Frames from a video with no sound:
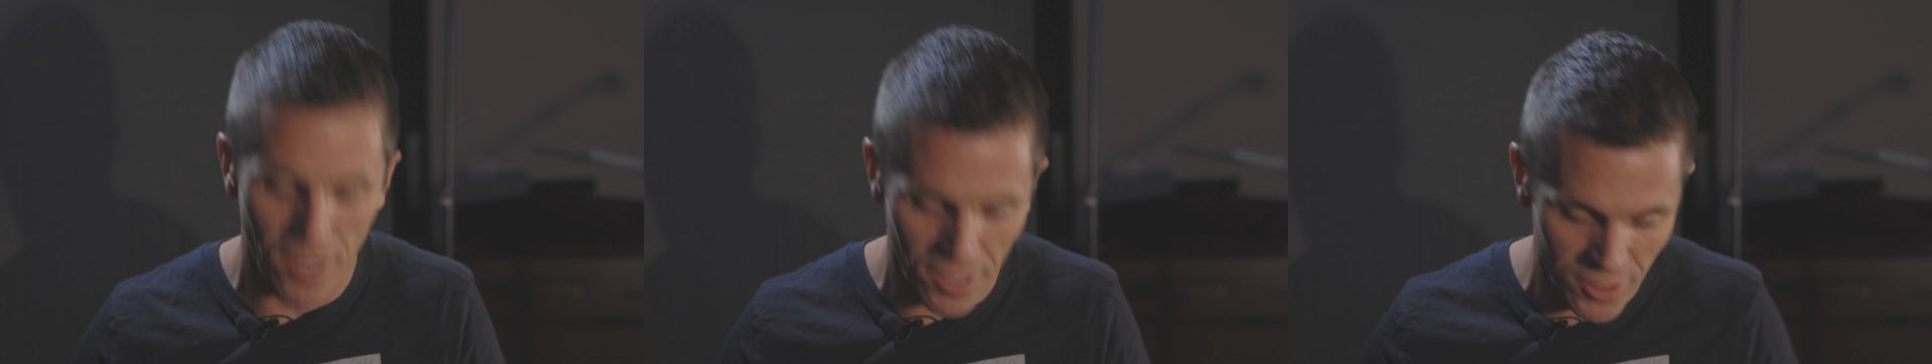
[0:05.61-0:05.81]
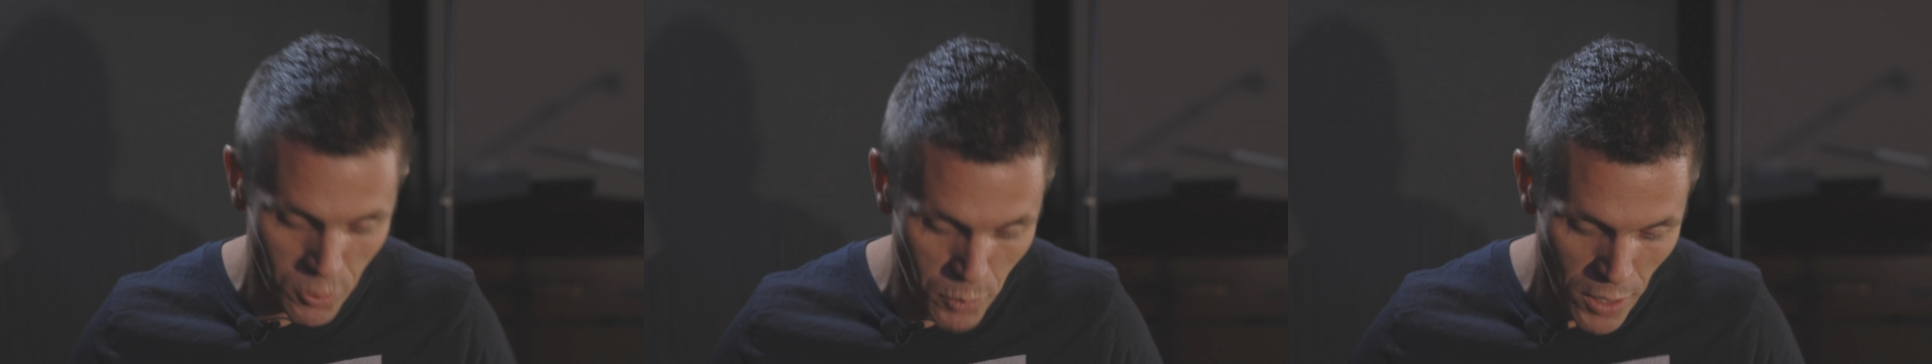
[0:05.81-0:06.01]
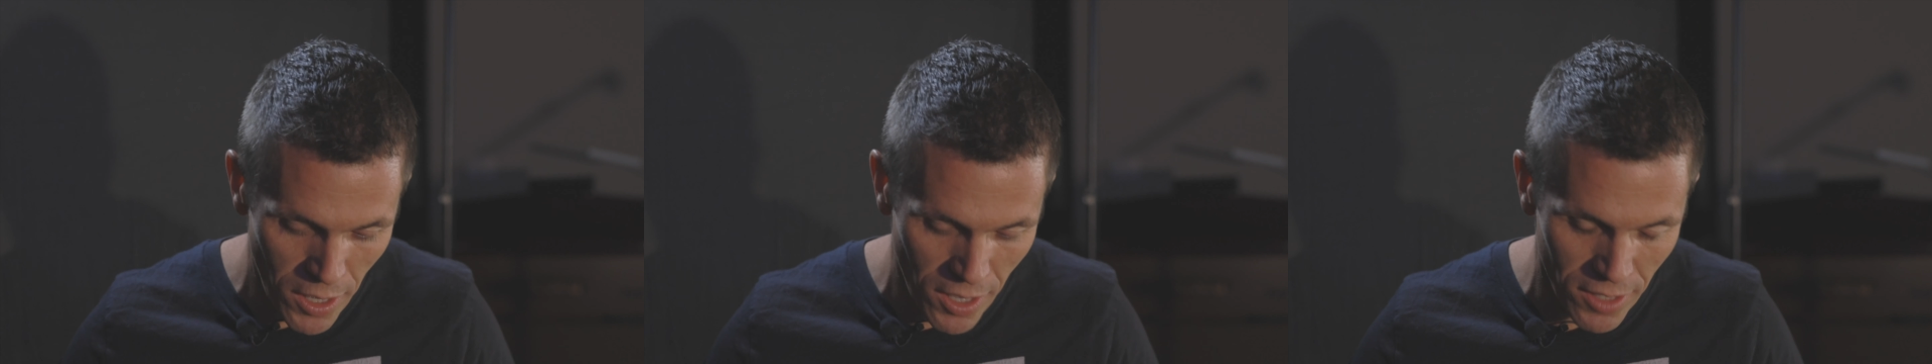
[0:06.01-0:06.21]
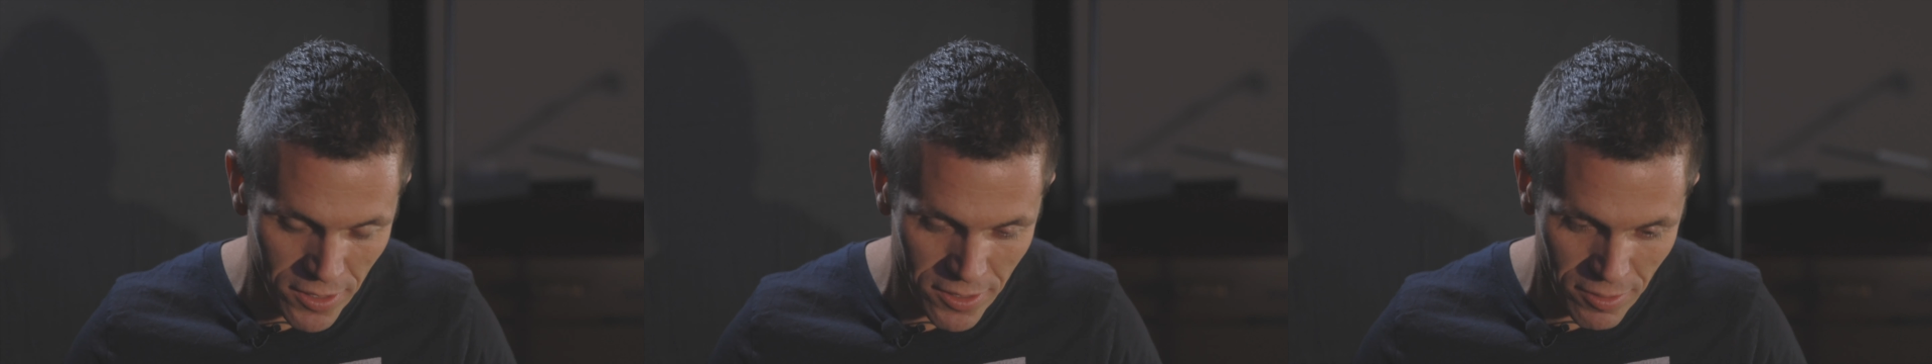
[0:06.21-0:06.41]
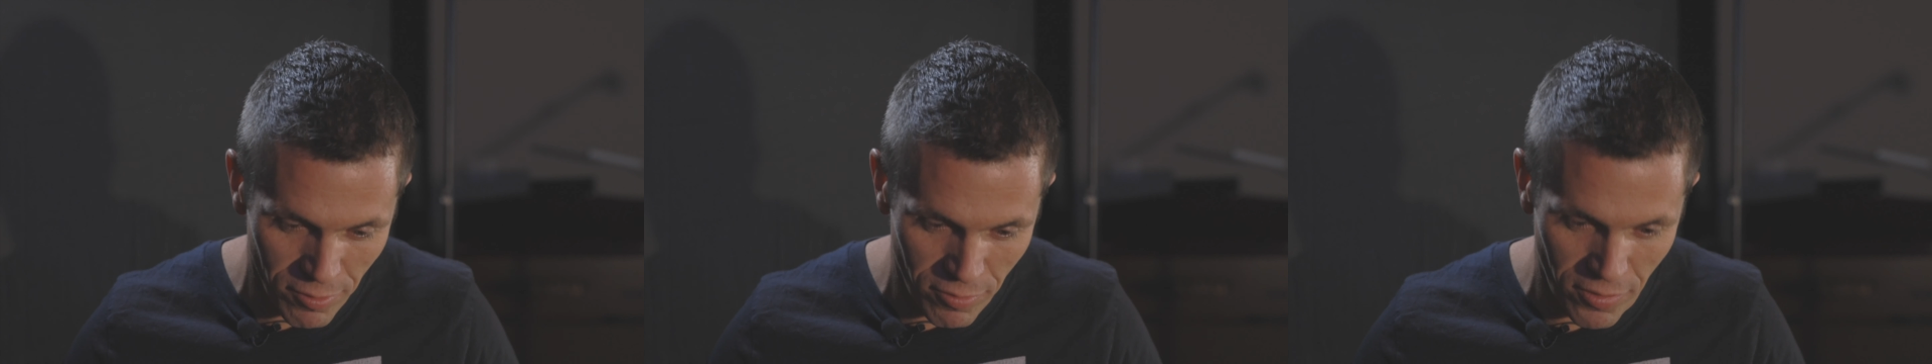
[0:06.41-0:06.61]
his
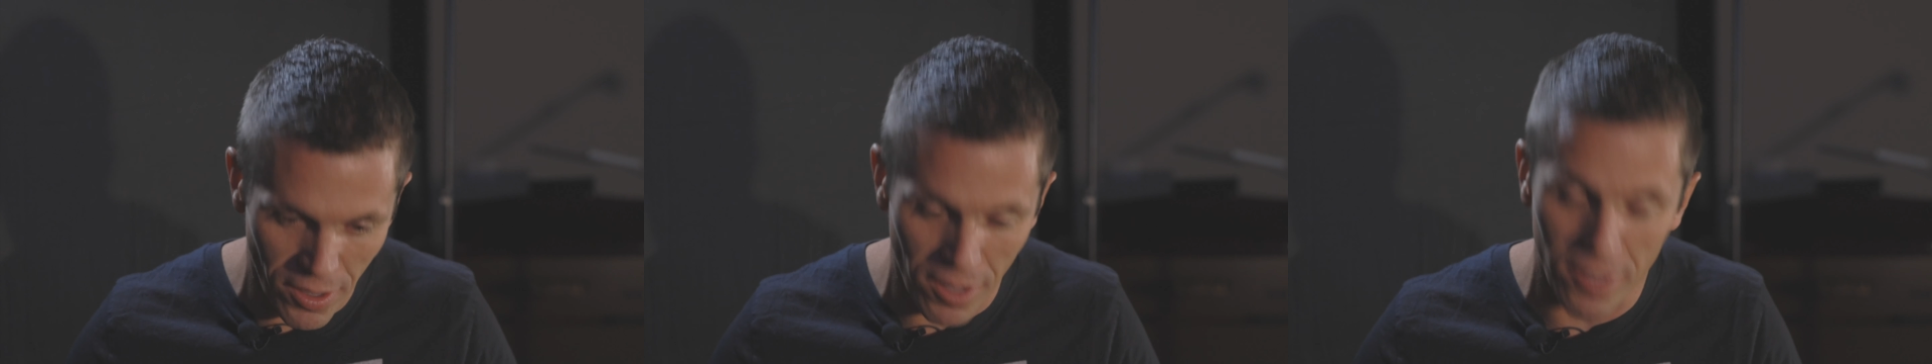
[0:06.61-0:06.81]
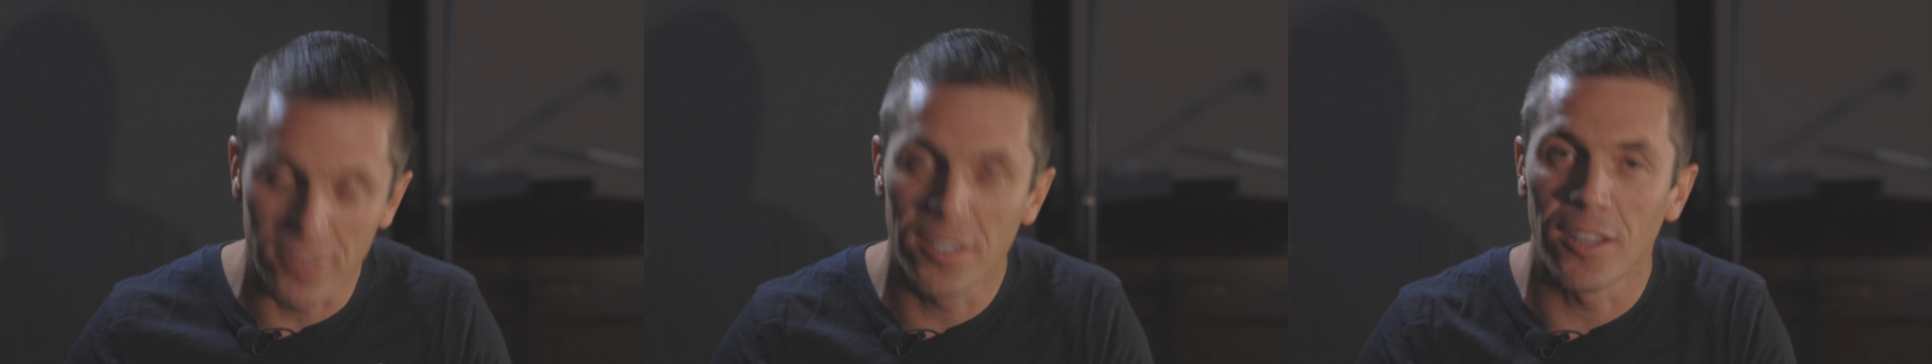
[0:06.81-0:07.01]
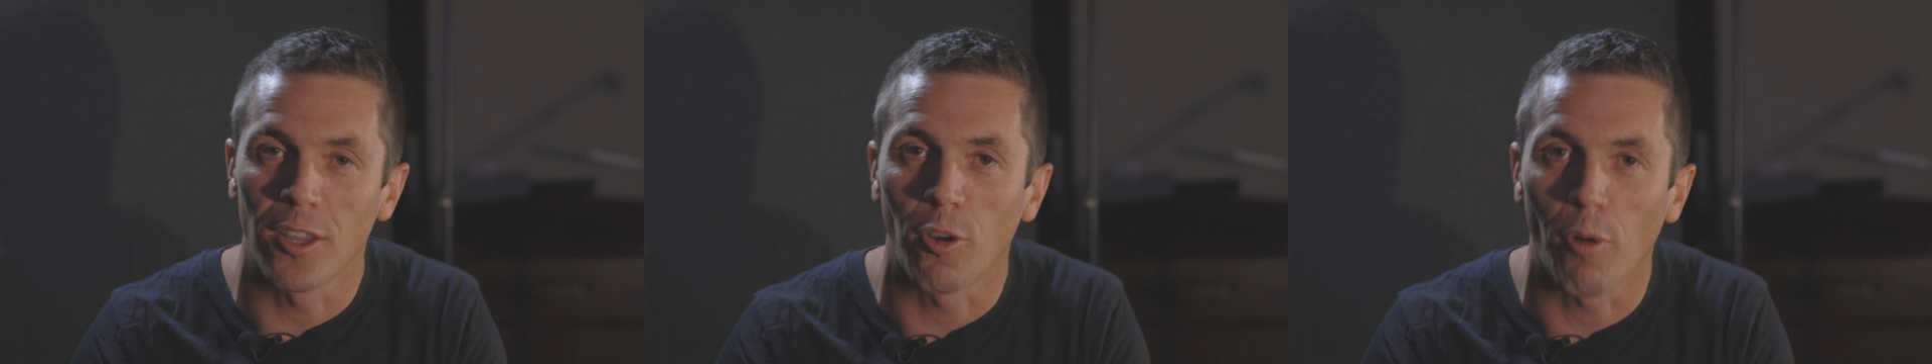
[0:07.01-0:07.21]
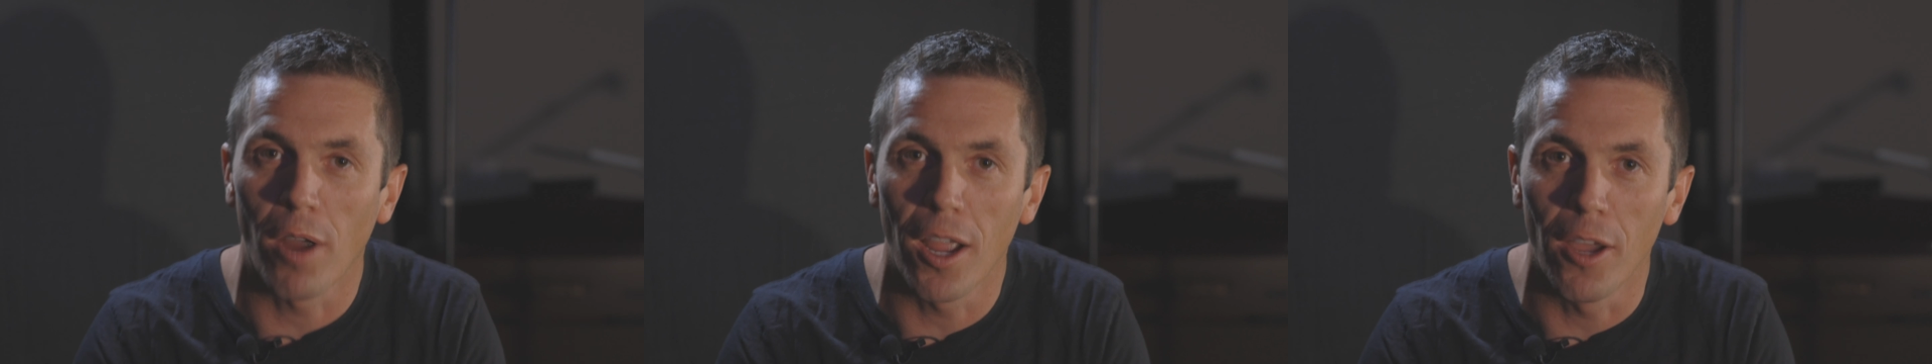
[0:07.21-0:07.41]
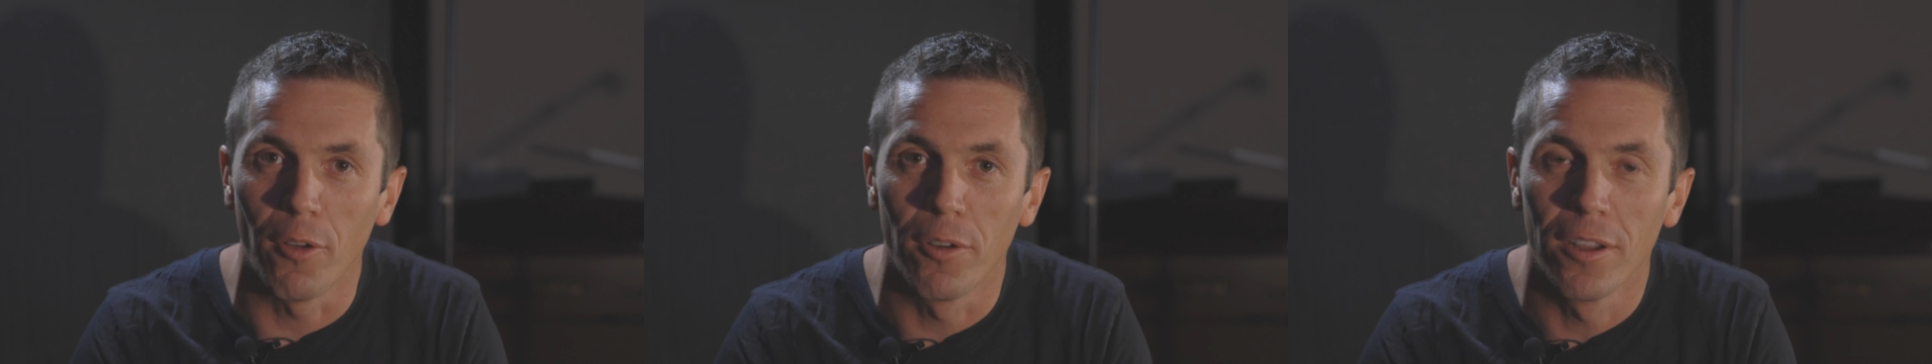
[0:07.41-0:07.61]
pants fell to the ground.